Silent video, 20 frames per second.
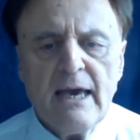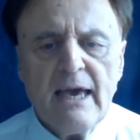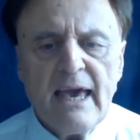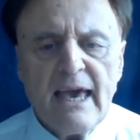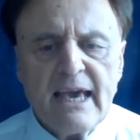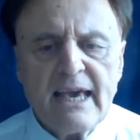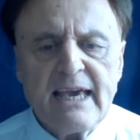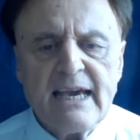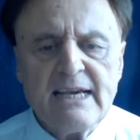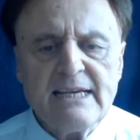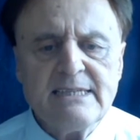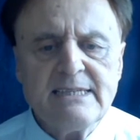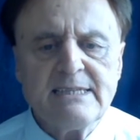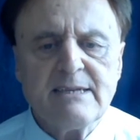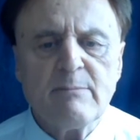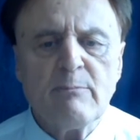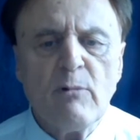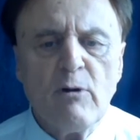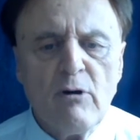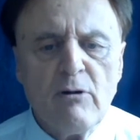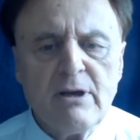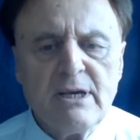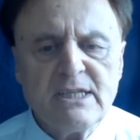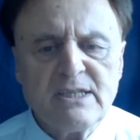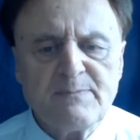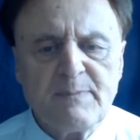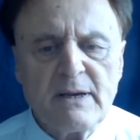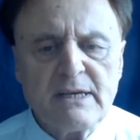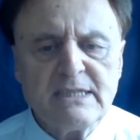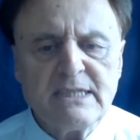against the more
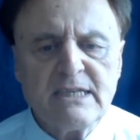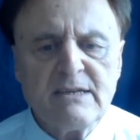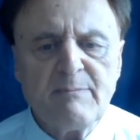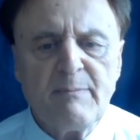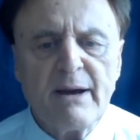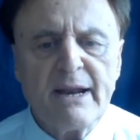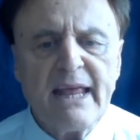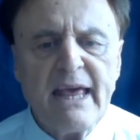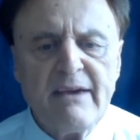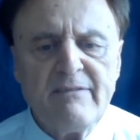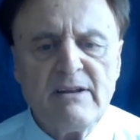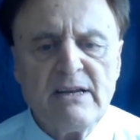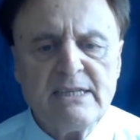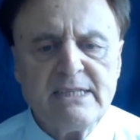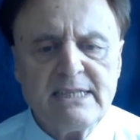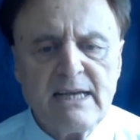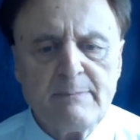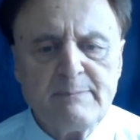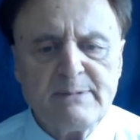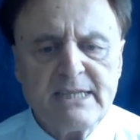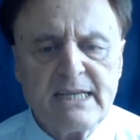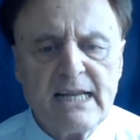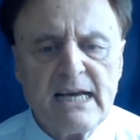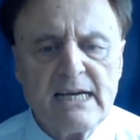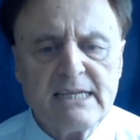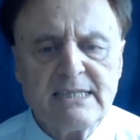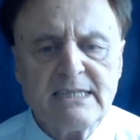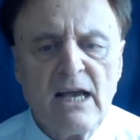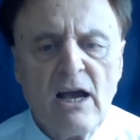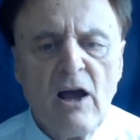expensive but heavily
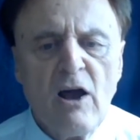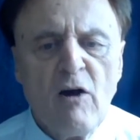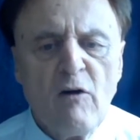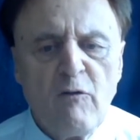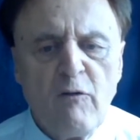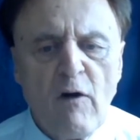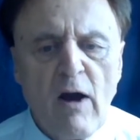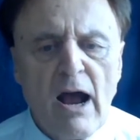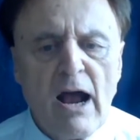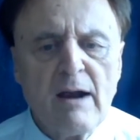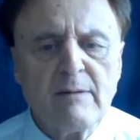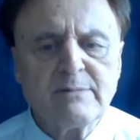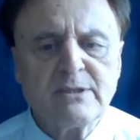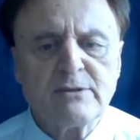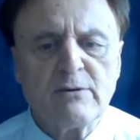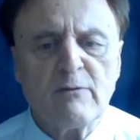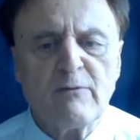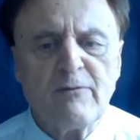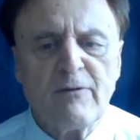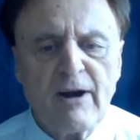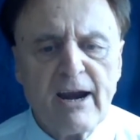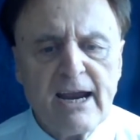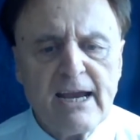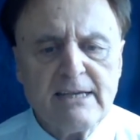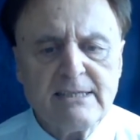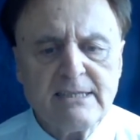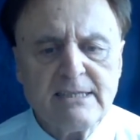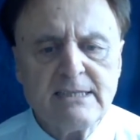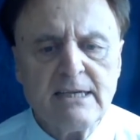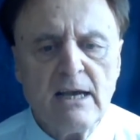subsidized farms of
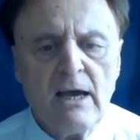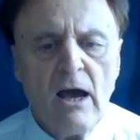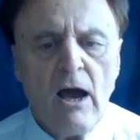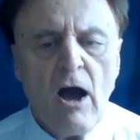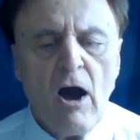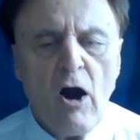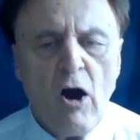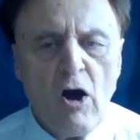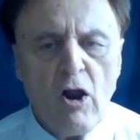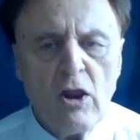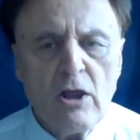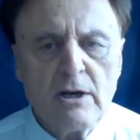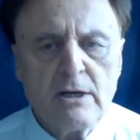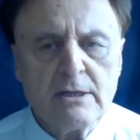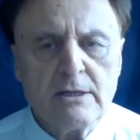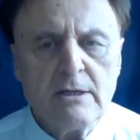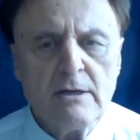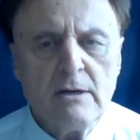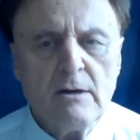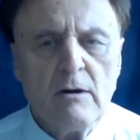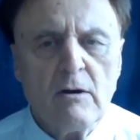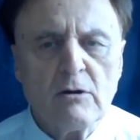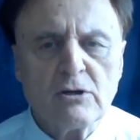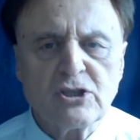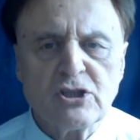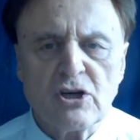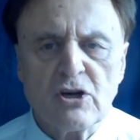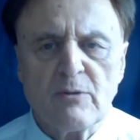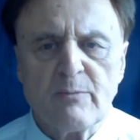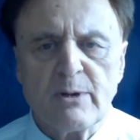France, Holland, or
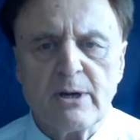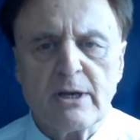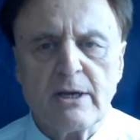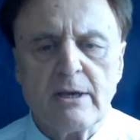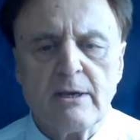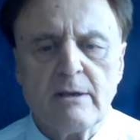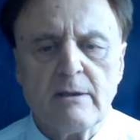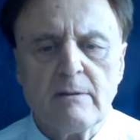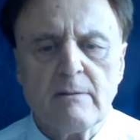Germany.